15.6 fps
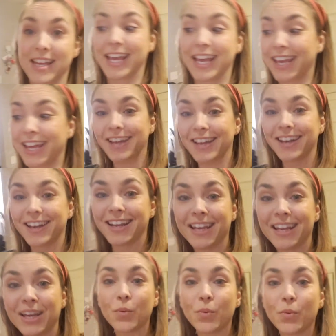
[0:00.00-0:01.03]
and
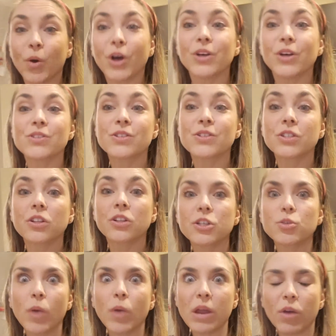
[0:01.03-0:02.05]
it was delicious.
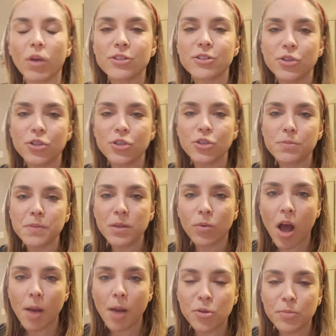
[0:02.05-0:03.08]
Wait, excuse me,
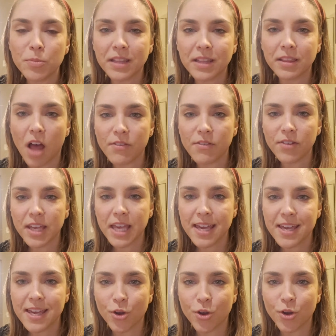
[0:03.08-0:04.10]
Rob, you made lava cake
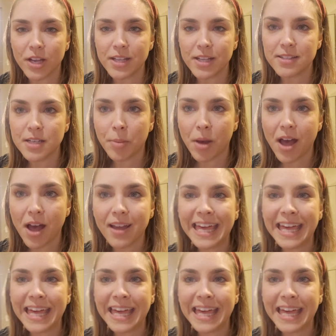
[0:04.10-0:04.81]
in your Instapot?